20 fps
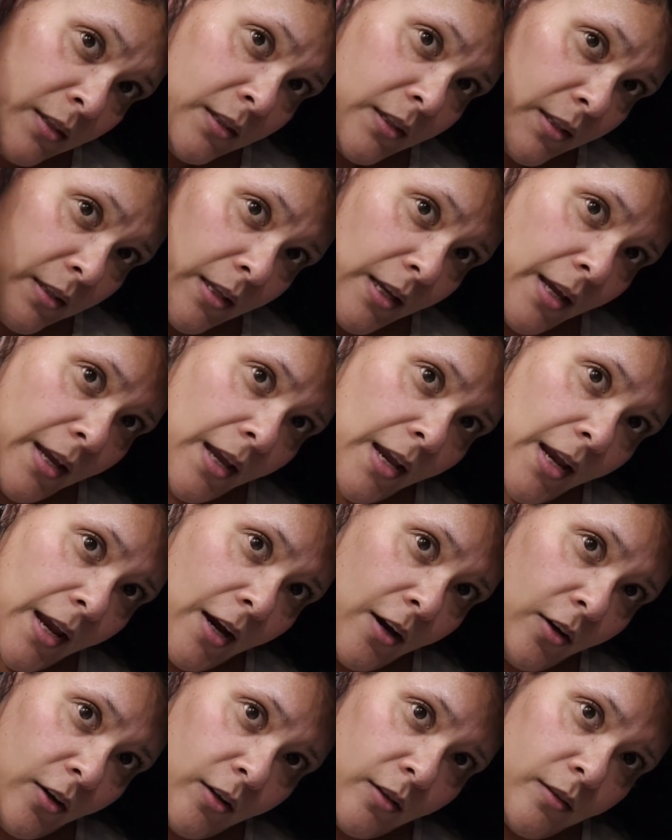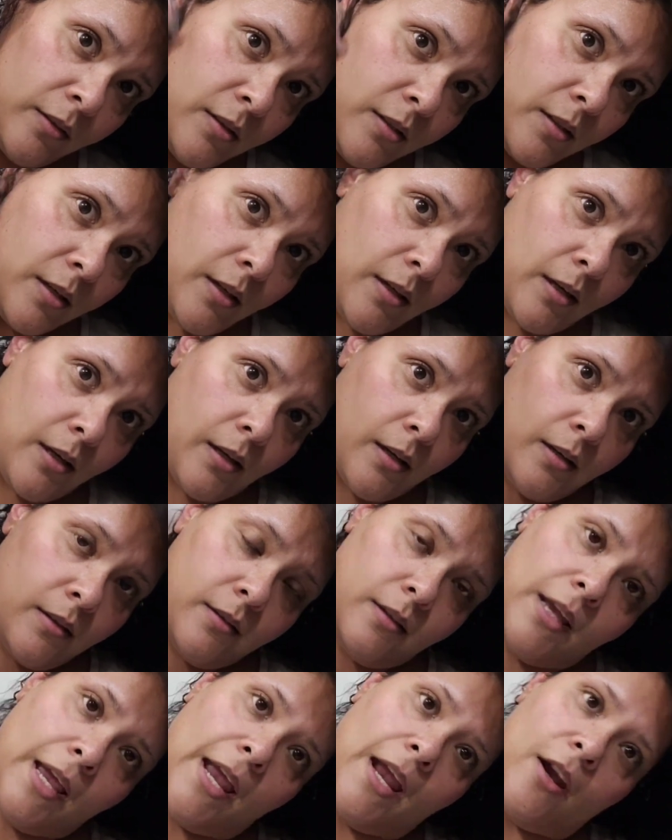then the hair
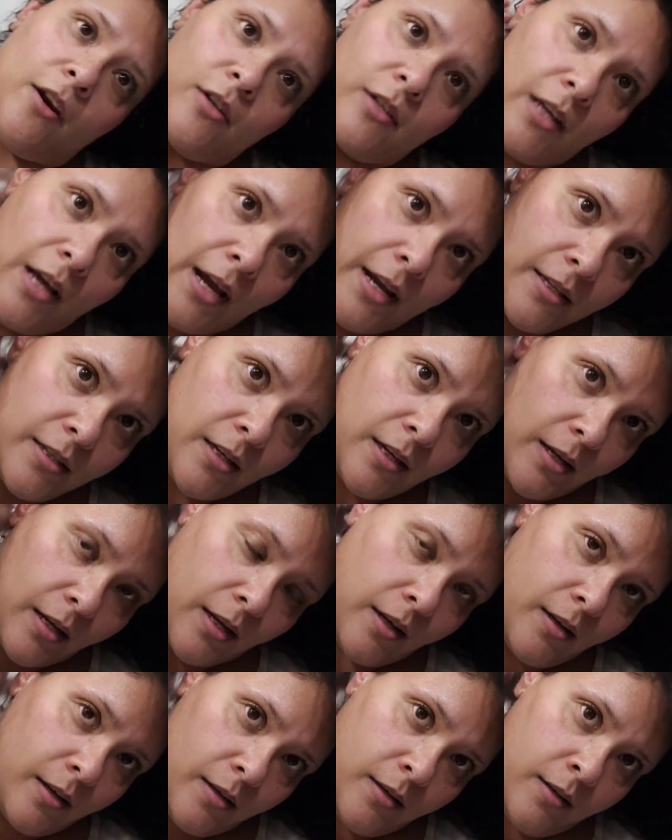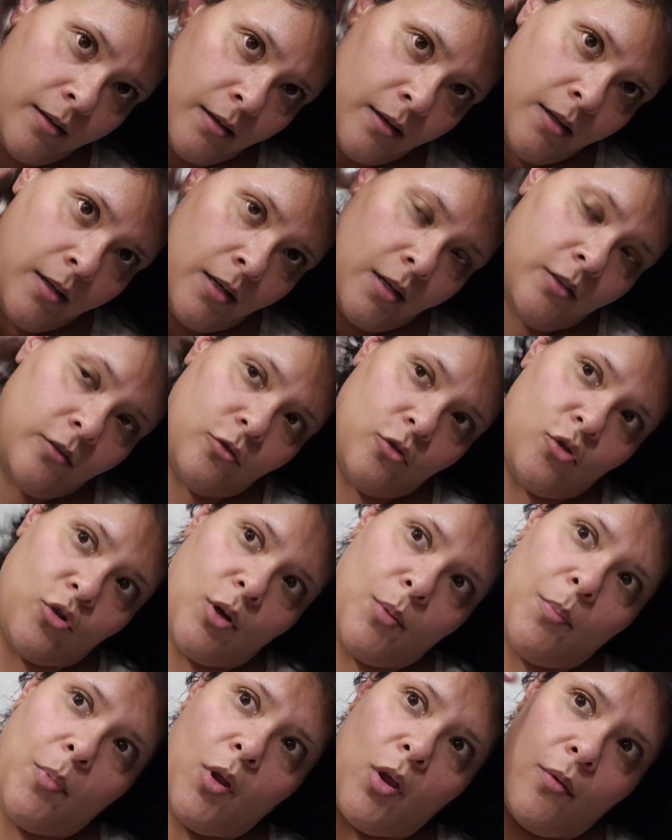dye is gonna
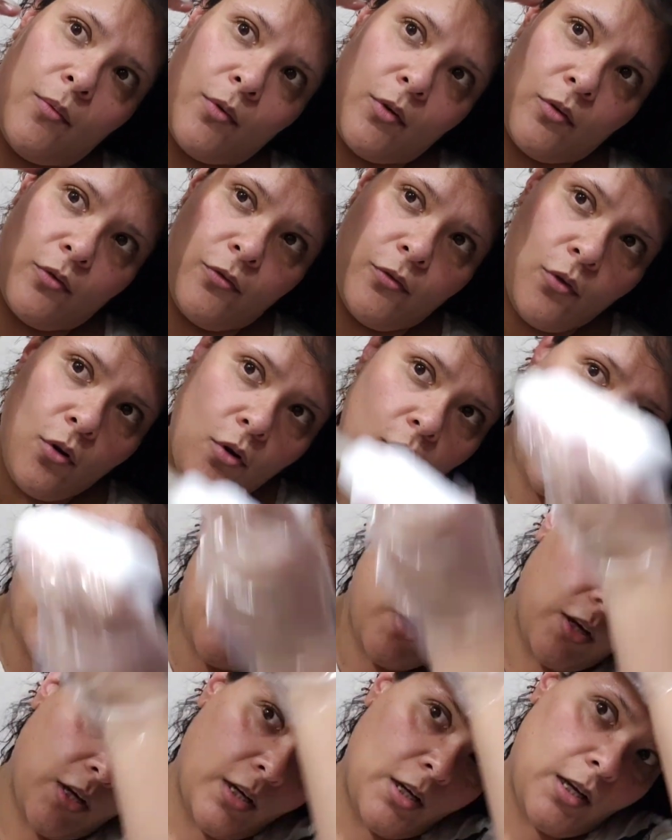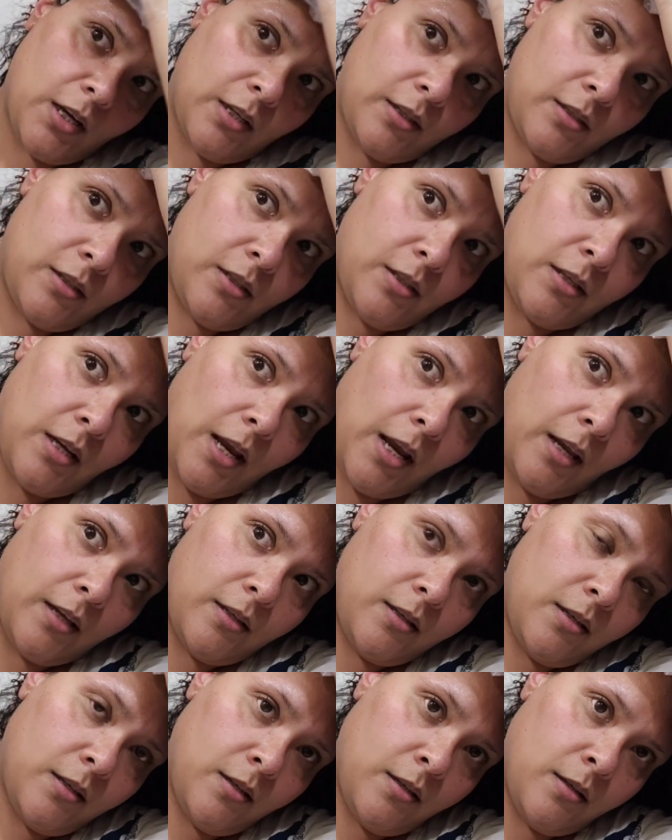drip all over your floor and you're gonna get
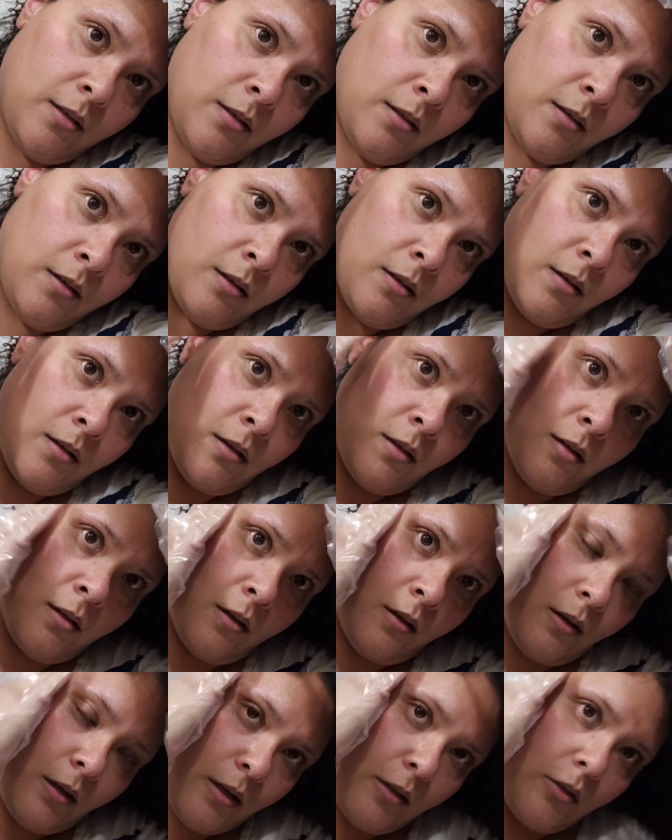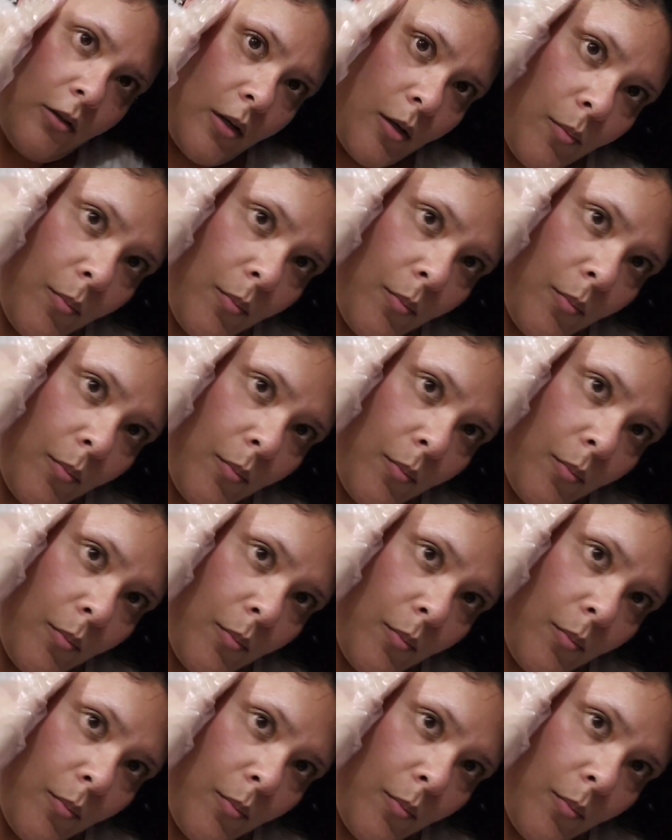stained. And you're gonna